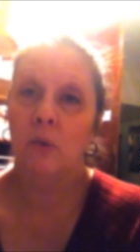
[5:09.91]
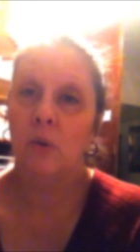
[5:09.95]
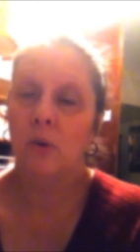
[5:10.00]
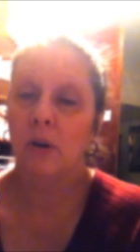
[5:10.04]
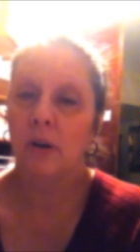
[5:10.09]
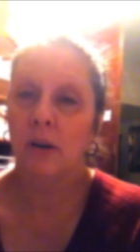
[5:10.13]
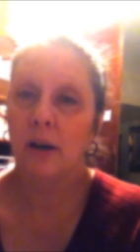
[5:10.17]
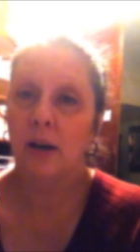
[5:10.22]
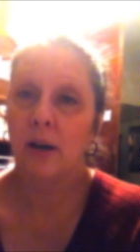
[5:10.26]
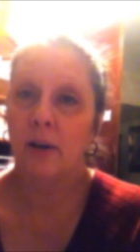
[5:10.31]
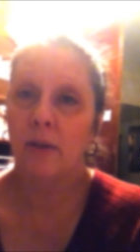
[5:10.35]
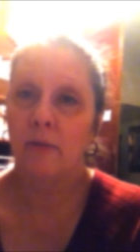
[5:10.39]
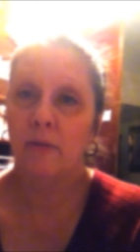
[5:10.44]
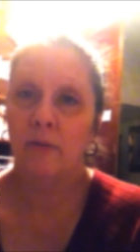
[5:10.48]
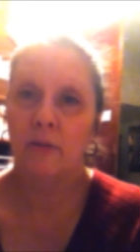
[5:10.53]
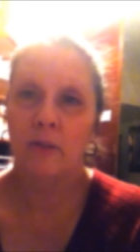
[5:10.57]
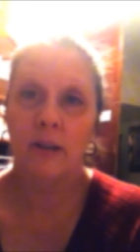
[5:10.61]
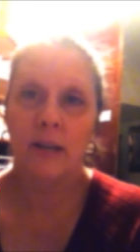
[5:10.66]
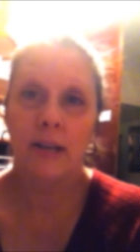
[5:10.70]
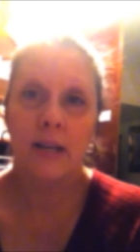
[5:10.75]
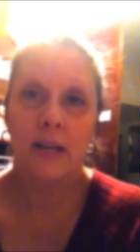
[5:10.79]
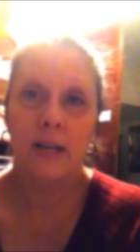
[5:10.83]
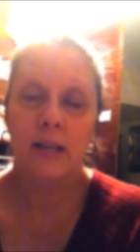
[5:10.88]
for a
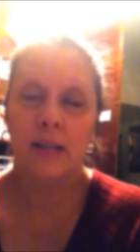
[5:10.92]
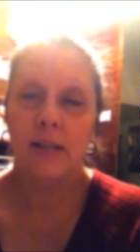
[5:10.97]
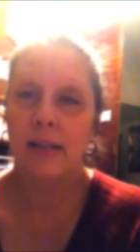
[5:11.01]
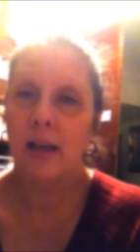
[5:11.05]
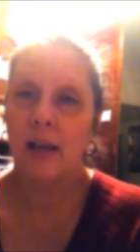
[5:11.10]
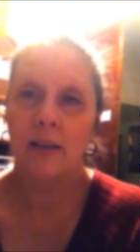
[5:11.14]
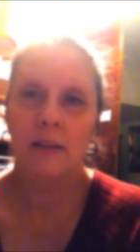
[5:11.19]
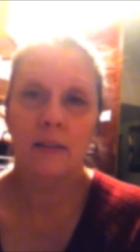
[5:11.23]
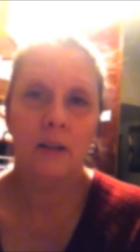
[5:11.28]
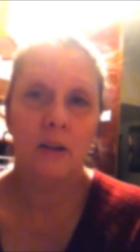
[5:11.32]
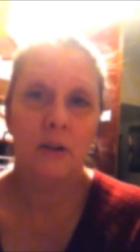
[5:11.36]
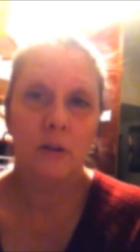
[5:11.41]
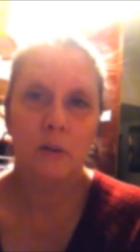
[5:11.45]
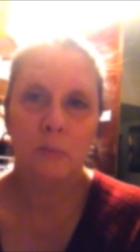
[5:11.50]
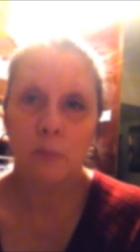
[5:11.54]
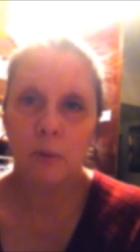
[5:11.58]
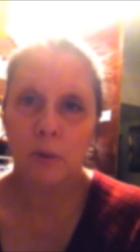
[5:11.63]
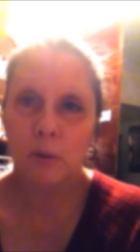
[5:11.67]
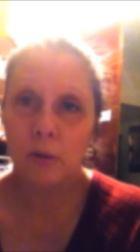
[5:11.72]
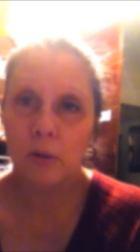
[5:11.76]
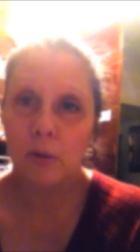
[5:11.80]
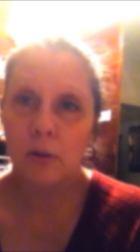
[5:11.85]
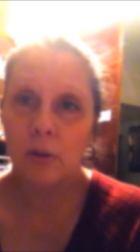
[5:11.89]
free
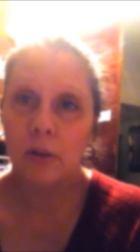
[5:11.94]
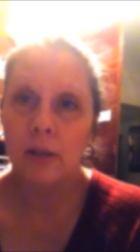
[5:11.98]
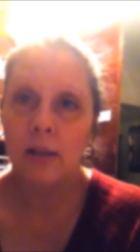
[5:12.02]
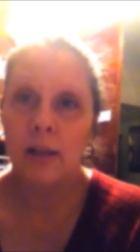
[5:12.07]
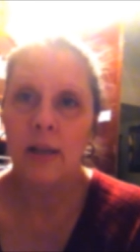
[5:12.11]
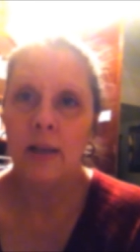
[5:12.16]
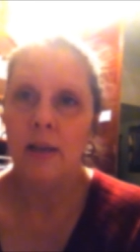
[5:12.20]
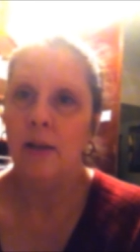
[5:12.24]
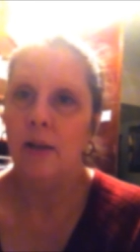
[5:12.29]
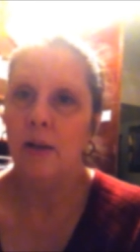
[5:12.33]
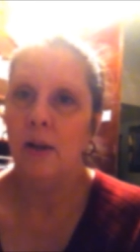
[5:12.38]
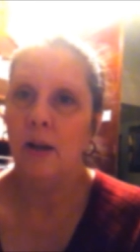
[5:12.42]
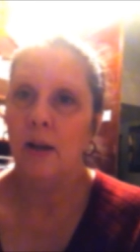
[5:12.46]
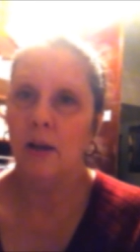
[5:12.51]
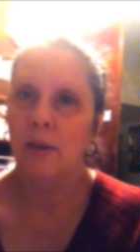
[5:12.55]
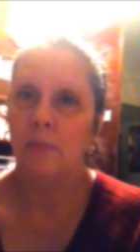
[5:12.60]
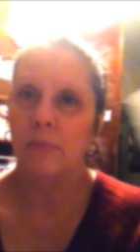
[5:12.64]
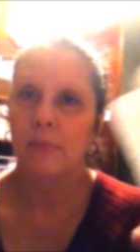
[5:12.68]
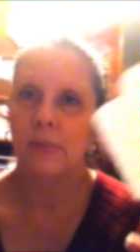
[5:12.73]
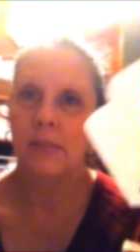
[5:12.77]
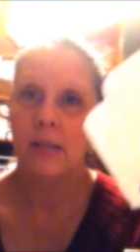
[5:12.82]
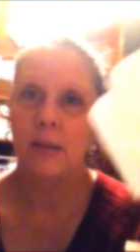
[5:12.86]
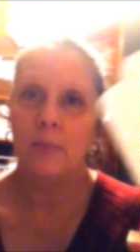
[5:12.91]
downloadable
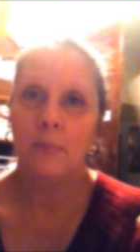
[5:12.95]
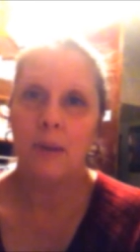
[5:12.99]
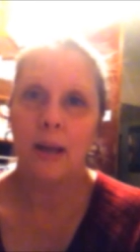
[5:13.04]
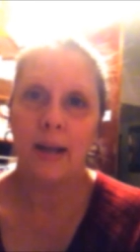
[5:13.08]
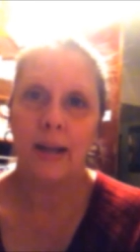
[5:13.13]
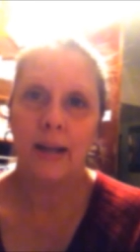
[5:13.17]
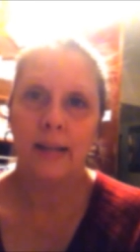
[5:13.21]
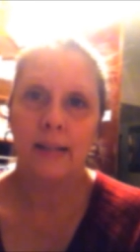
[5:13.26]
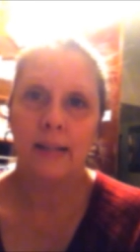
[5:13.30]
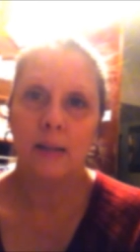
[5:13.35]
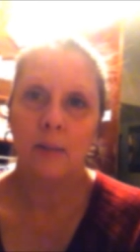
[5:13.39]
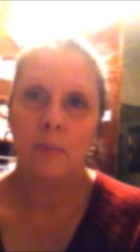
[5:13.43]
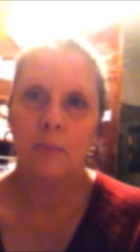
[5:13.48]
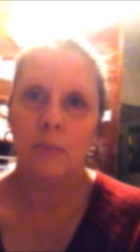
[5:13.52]
um, seed packet